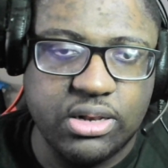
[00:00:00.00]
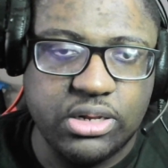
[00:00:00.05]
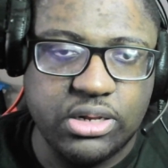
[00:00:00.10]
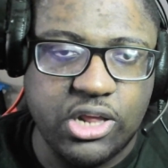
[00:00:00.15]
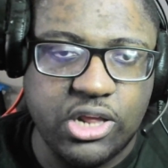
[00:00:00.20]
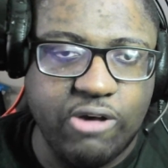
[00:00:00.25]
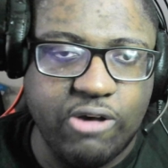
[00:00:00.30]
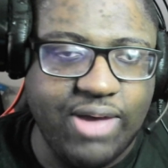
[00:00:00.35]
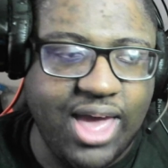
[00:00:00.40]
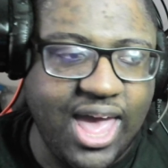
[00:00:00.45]
you
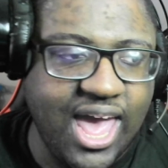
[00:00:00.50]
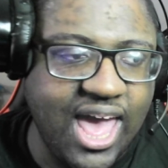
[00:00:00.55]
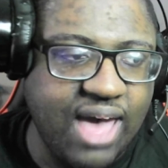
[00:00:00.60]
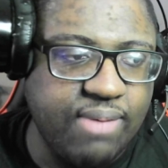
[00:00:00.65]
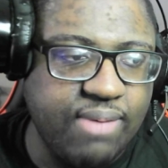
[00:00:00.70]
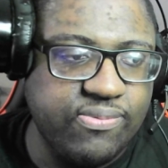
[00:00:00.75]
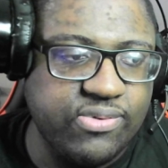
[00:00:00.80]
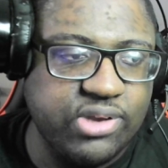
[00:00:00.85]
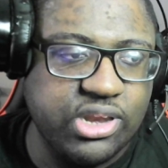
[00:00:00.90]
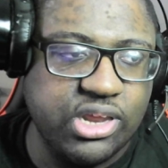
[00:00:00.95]
know,
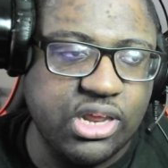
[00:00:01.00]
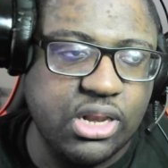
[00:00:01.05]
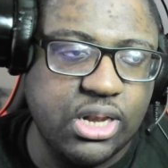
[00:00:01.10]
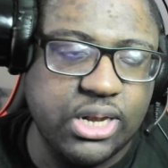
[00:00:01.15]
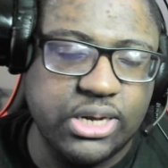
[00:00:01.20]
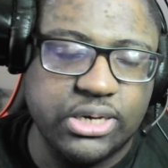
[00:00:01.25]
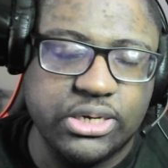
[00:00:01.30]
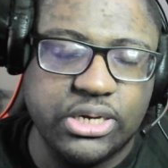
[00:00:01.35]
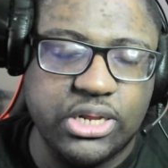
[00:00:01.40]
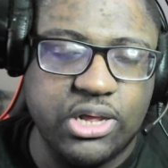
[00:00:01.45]
half of it,
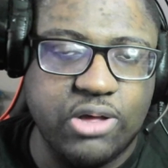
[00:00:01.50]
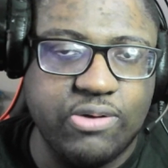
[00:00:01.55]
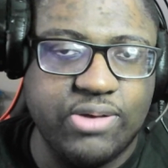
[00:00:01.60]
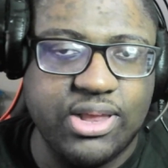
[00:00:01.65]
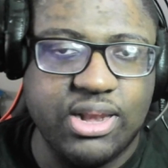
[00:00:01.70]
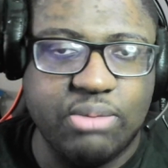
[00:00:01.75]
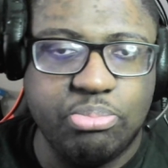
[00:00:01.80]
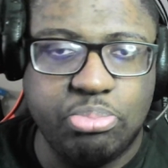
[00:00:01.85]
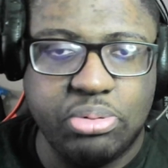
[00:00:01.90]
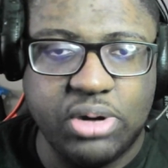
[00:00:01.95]
you know, in
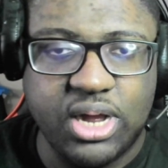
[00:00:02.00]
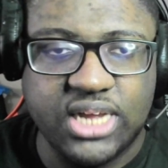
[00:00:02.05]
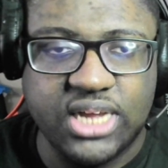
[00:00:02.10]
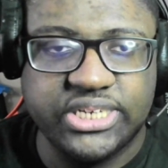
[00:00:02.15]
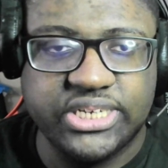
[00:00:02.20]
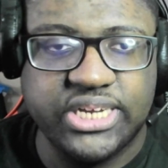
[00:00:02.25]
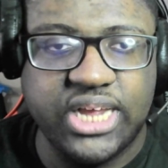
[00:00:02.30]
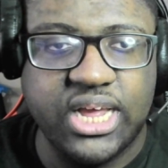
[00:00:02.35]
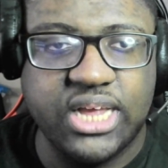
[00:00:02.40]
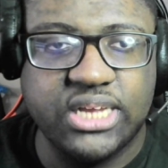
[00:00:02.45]
the
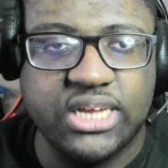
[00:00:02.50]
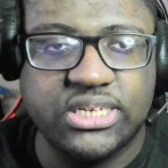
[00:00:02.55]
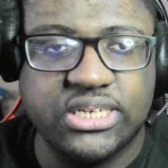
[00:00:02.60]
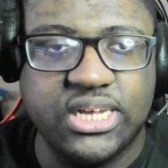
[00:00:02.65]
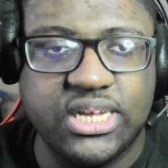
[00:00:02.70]
process.